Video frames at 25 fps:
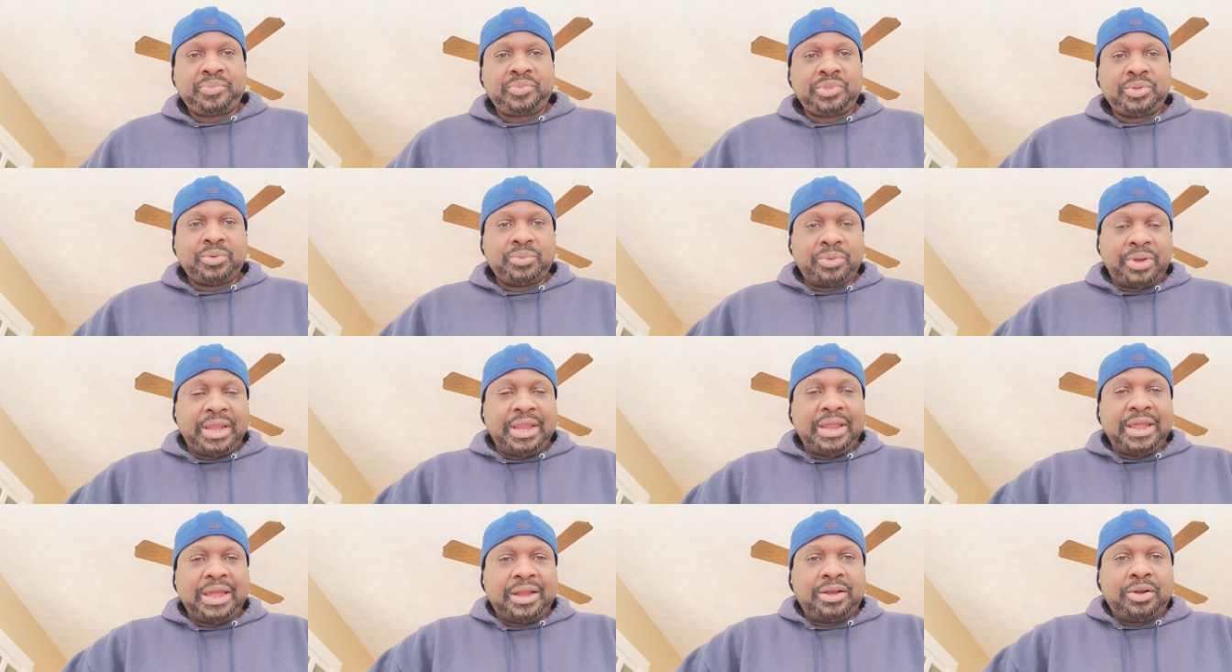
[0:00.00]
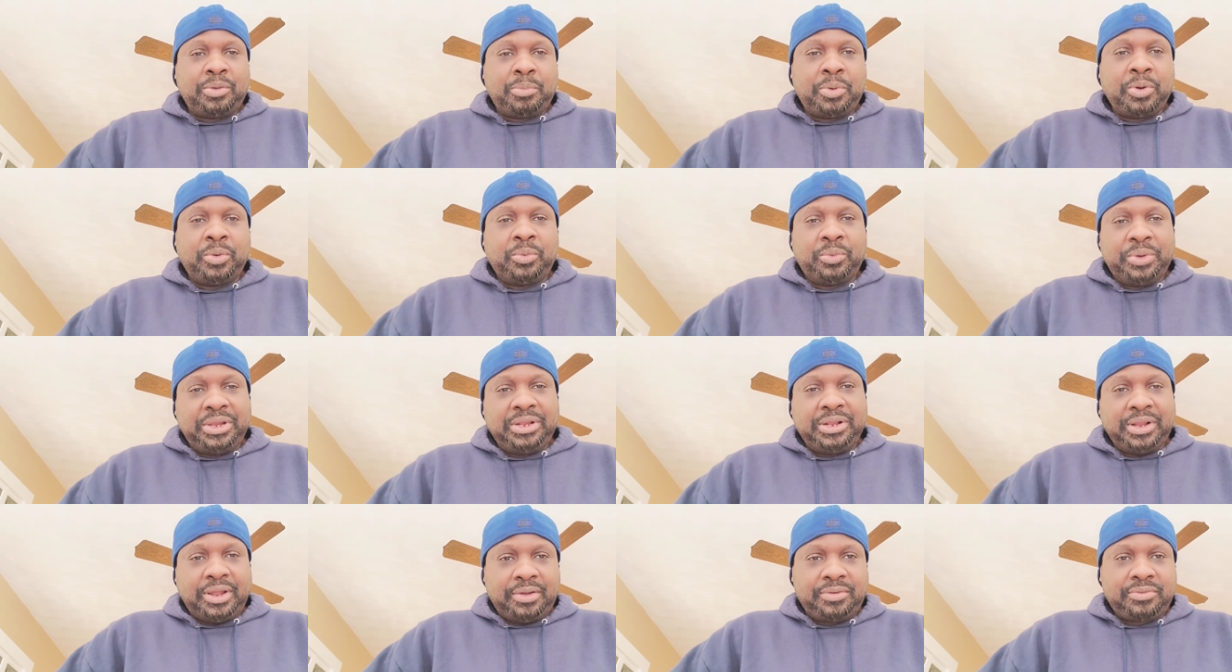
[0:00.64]
When I ain't got no more
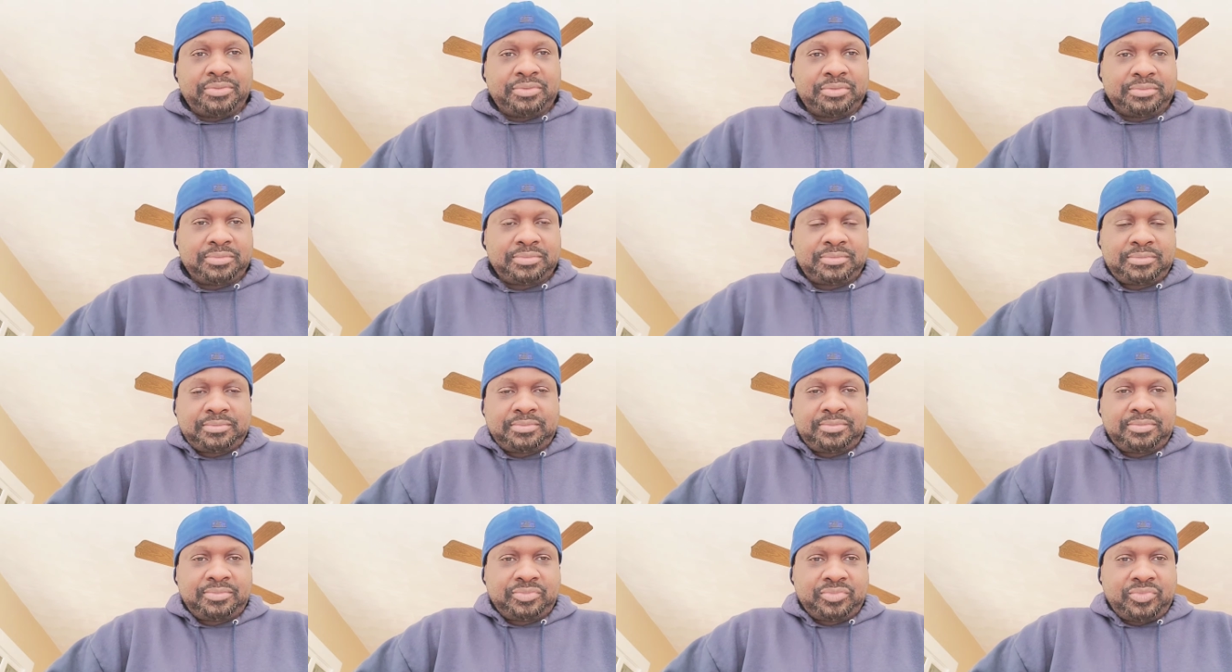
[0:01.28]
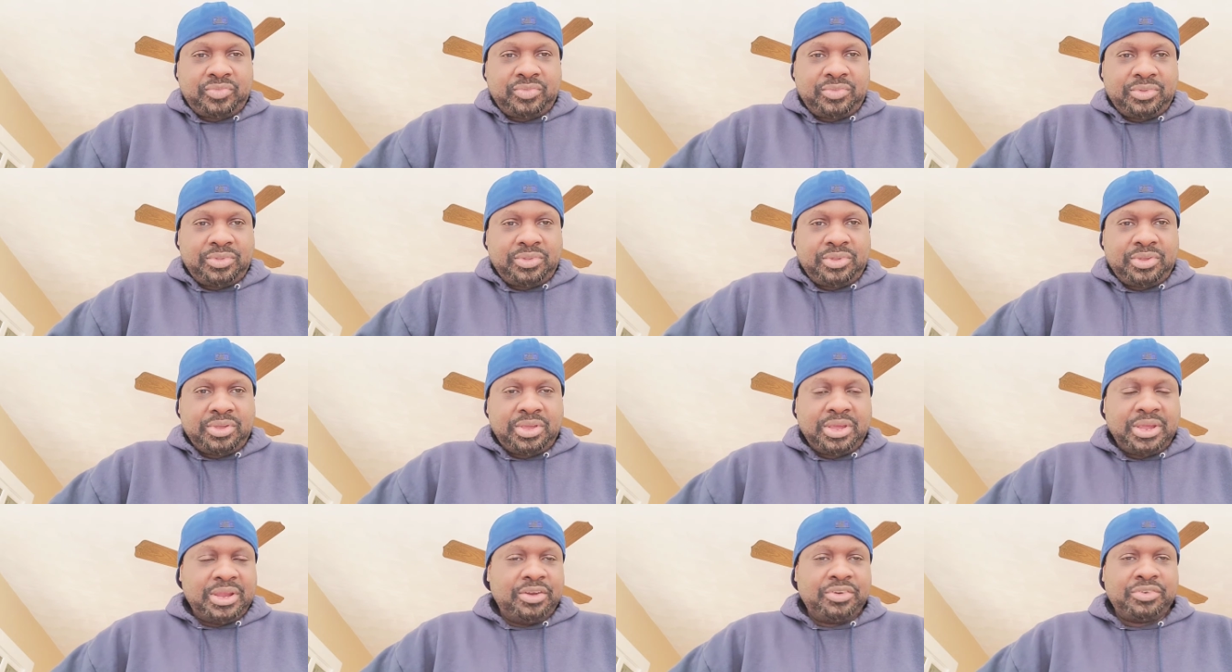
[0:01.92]
weed left
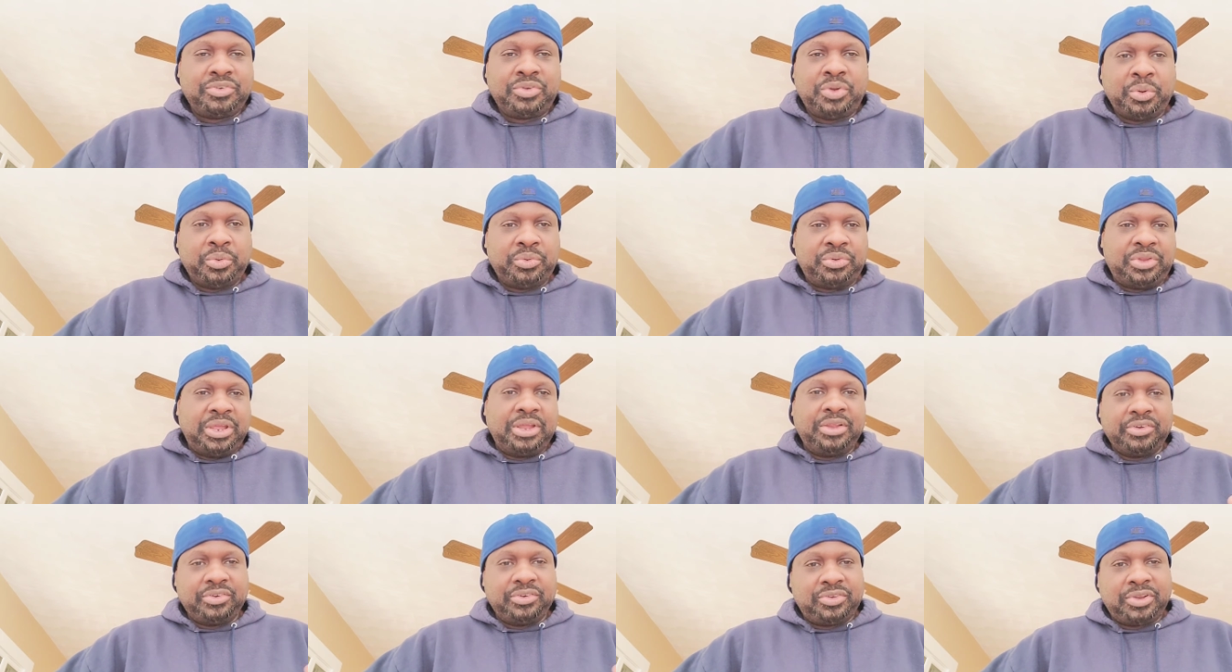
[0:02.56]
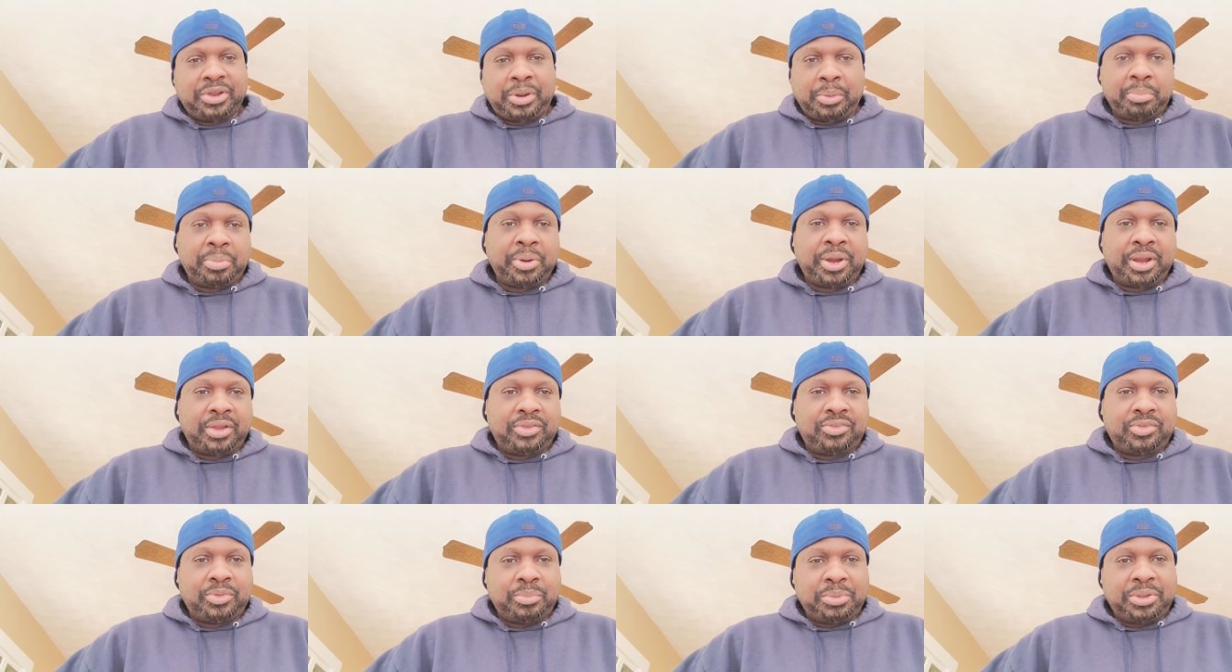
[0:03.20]
and there's no dealers that can bring
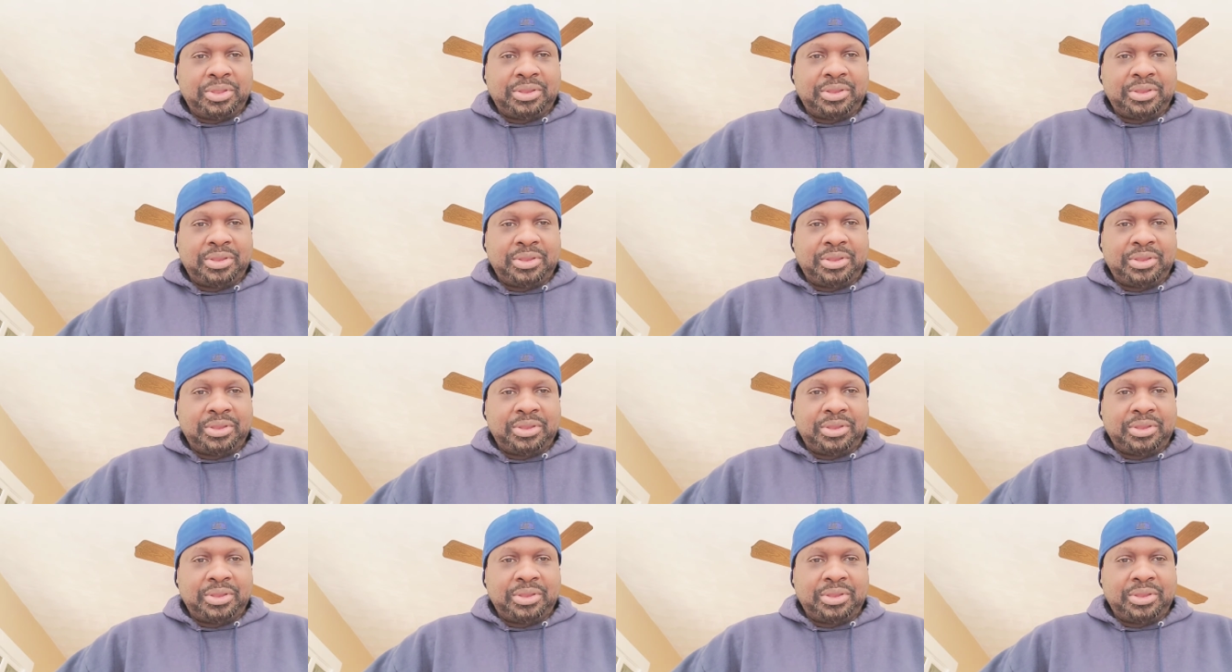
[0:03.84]
it to me.